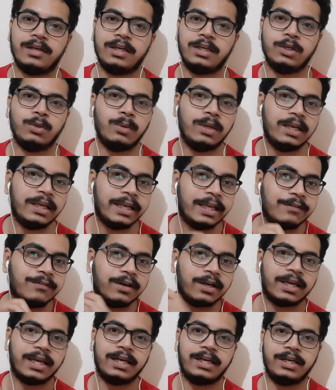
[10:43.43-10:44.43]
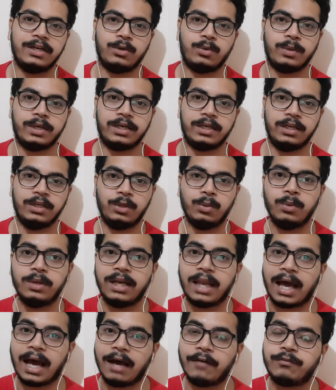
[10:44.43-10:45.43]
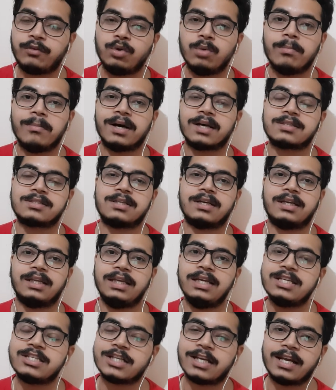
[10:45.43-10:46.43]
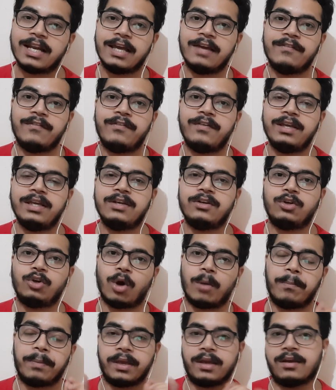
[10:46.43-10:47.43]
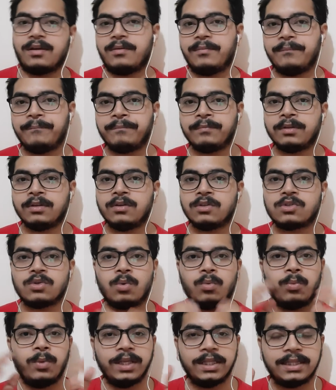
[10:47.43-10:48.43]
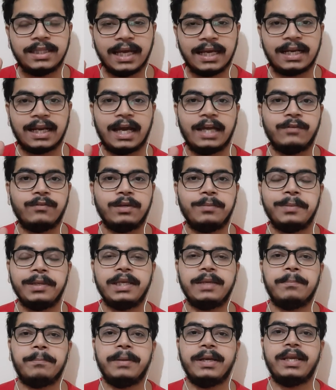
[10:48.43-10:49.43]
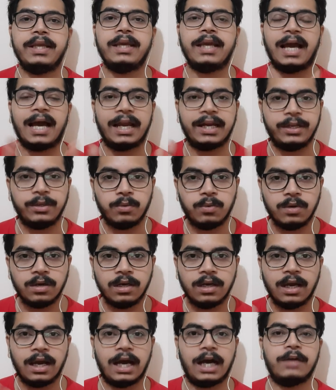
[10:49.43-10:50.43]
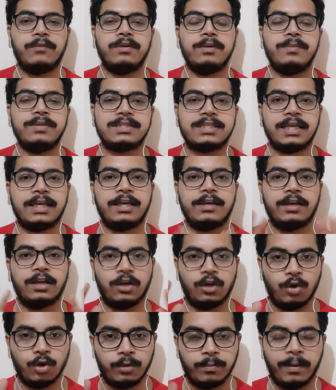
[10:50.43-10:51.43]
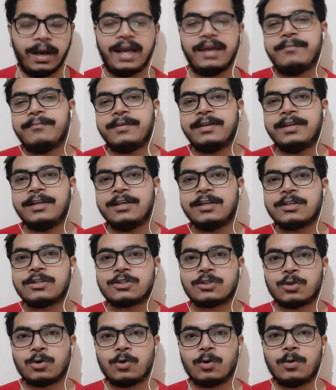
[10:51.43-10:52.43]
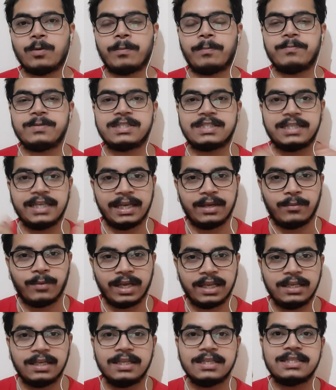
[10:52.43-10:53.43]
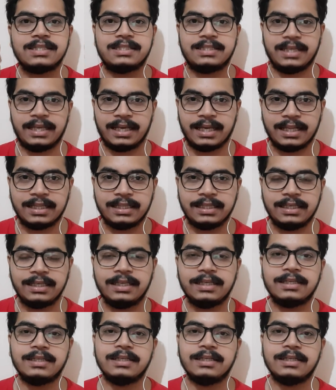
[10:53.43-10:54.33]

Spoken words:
You will never get into it. You will have to master each and every topic. So with that, I will be bidding adieu. I will be say goodbye. So stay well, stay healthy.